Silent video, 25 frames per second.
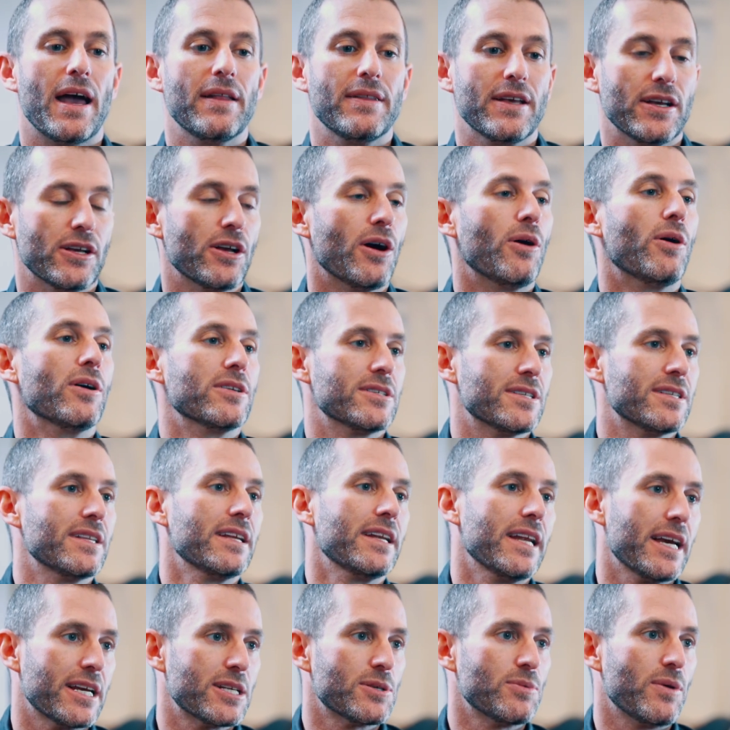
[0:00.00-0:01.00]
then go on to the
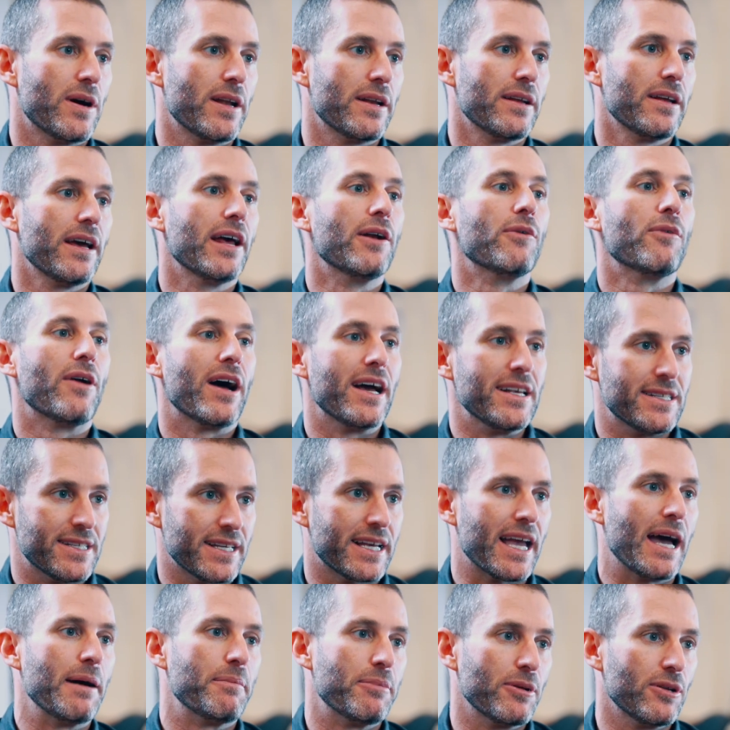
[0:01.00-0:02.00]
next one and raise the
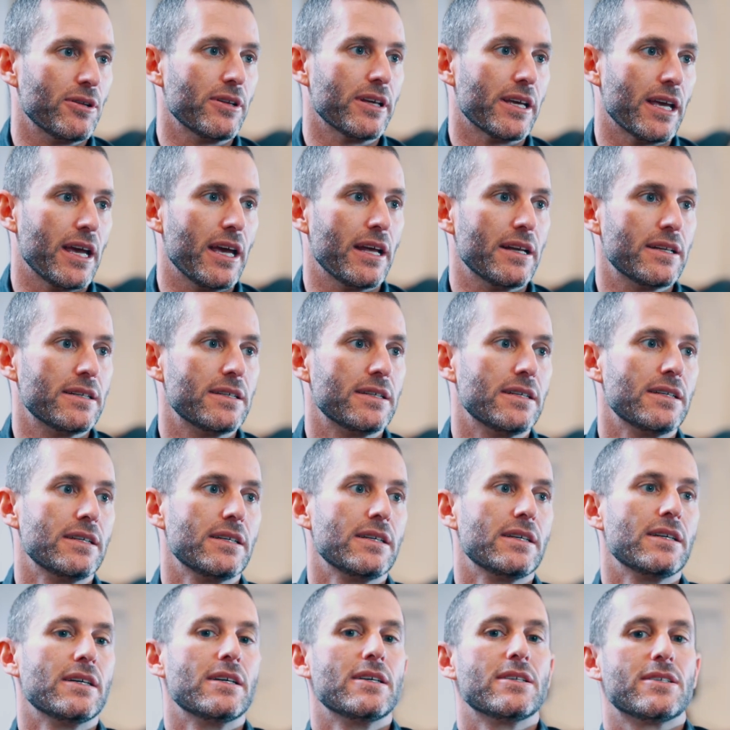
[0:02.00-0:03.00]
capital again.
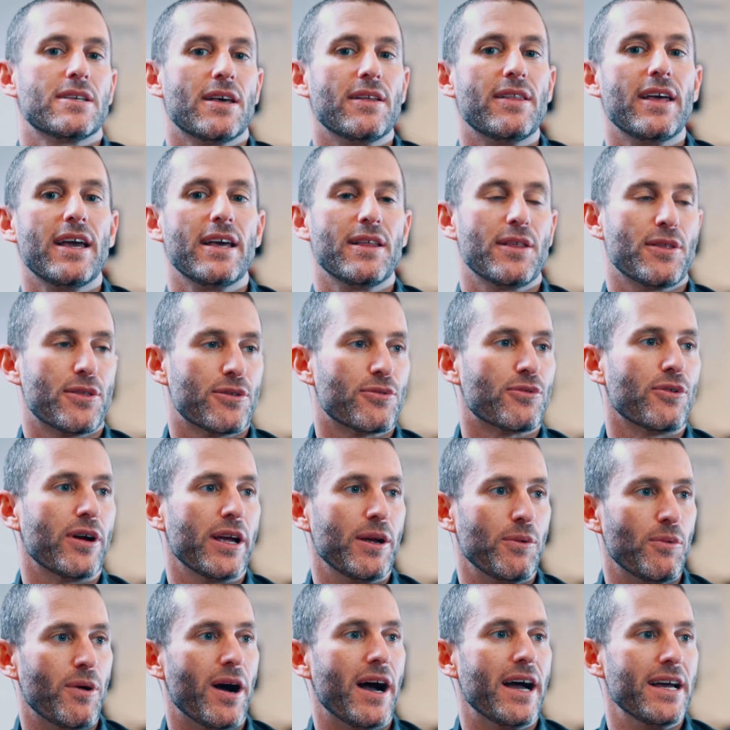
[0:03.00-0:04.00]
So they're the
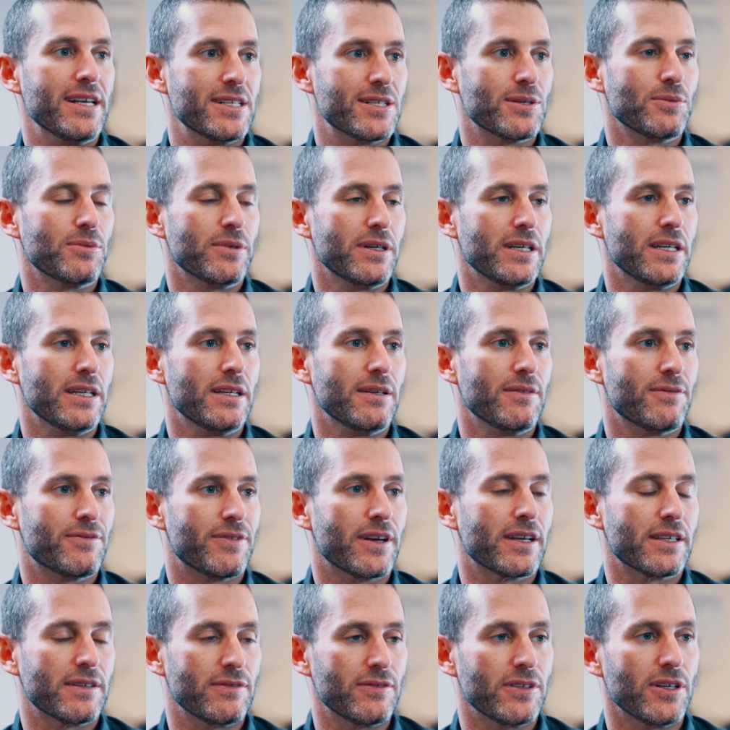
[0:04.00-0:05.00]
three ways that we
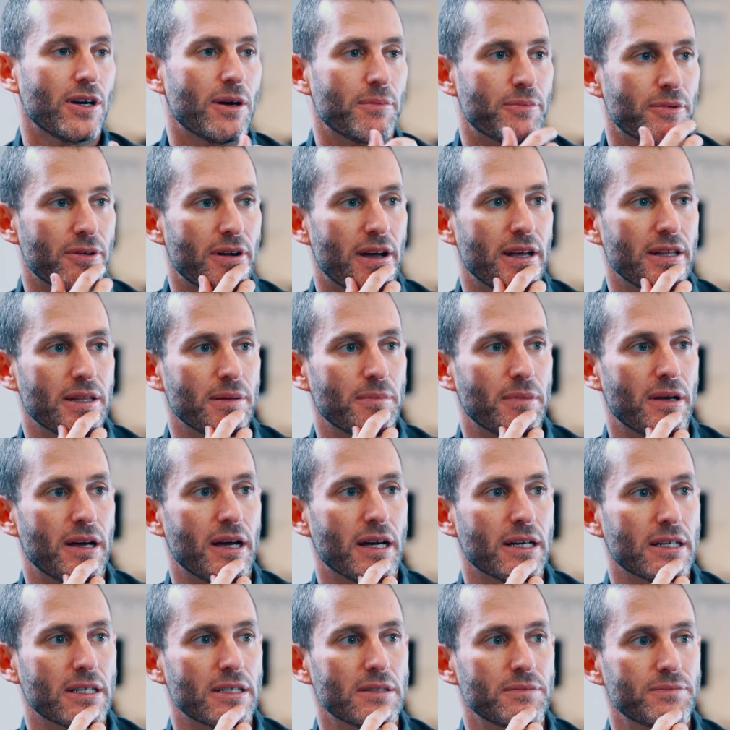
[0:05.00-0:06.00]
effectively operate in the
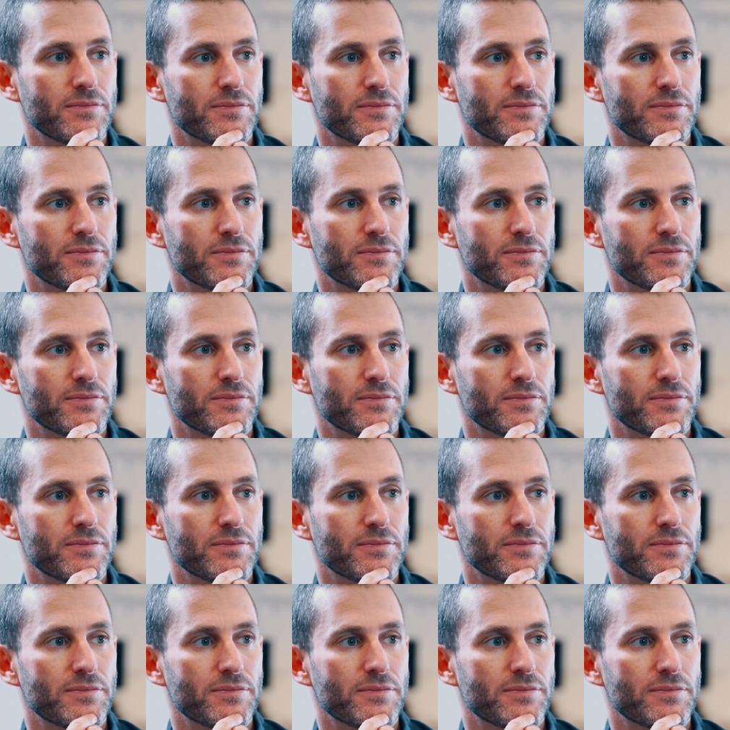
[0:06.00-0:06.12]
market.